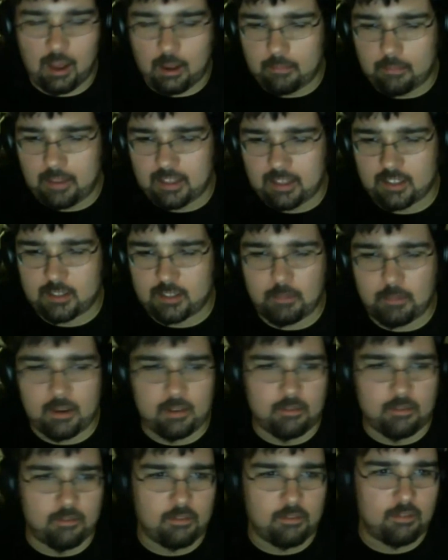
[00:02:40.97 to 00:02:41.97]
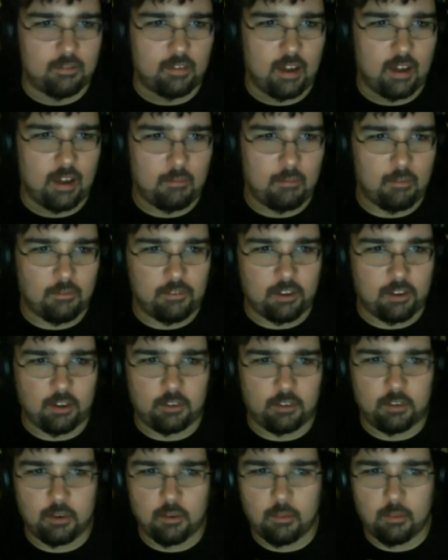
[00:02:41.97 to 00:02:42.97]
That's been
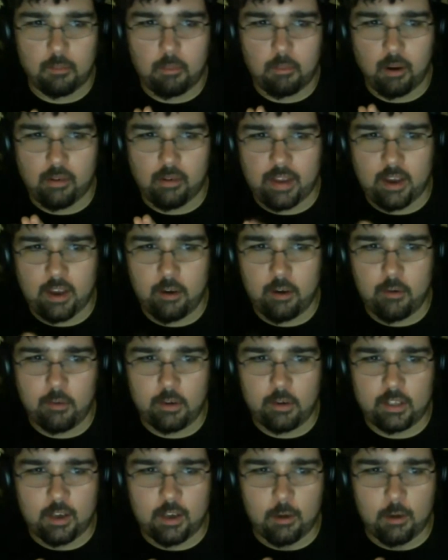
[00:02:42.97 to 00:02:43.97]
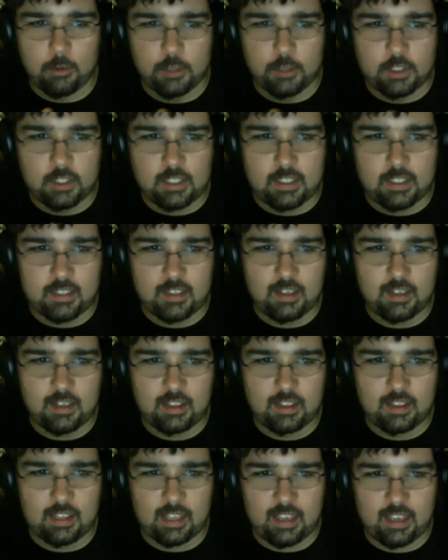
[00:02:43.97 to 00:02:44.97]
revealed. Mario, Yoshi,
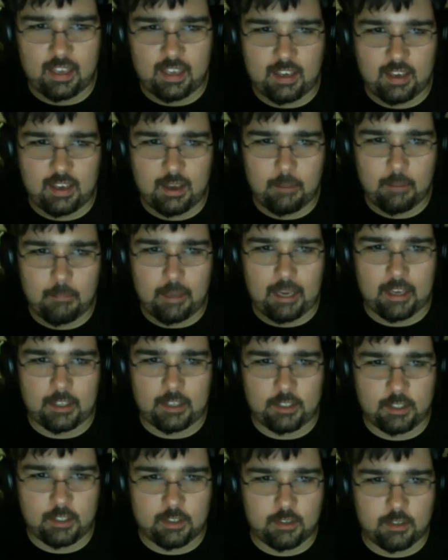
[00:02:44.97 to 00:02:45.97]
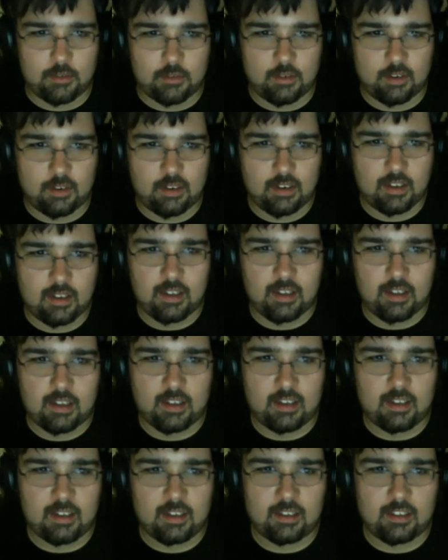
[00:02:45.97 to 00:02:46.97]
Link, Pikachu,
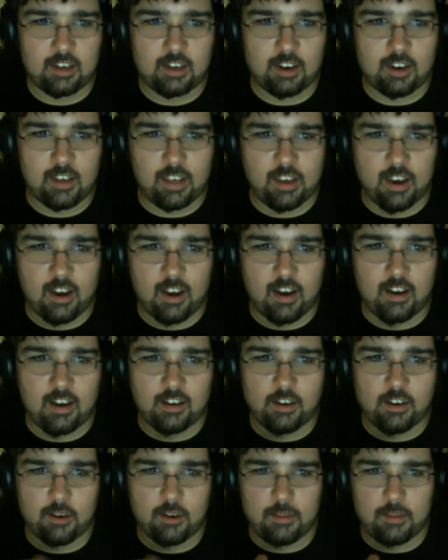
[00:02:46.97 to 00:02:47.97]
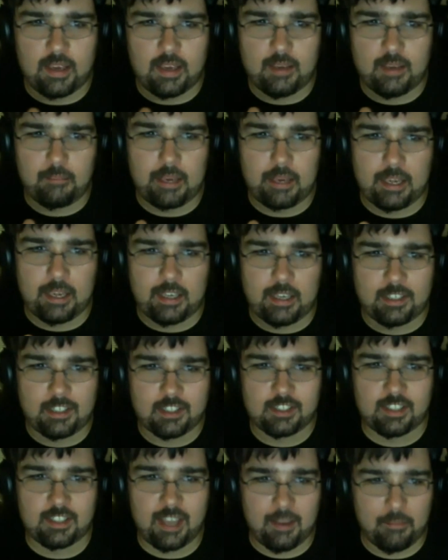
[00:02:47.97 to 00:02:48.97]
Donkey Kong, Kirby, Peach,
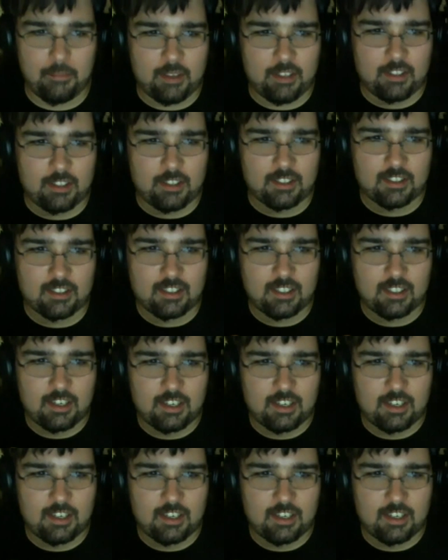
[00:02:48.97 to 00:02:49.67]
Samus,